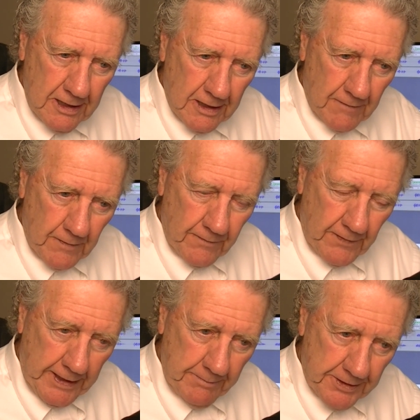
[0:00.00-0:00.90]
of a
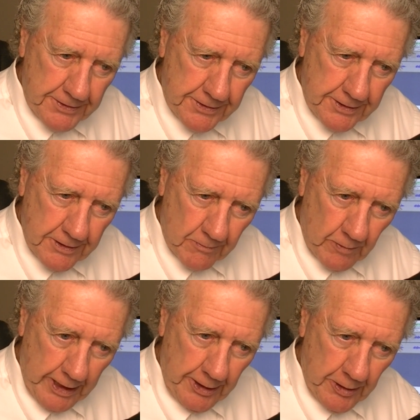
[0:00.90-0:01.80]
famous
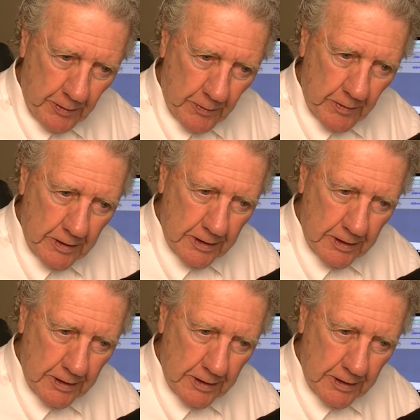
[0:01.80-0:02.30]
radio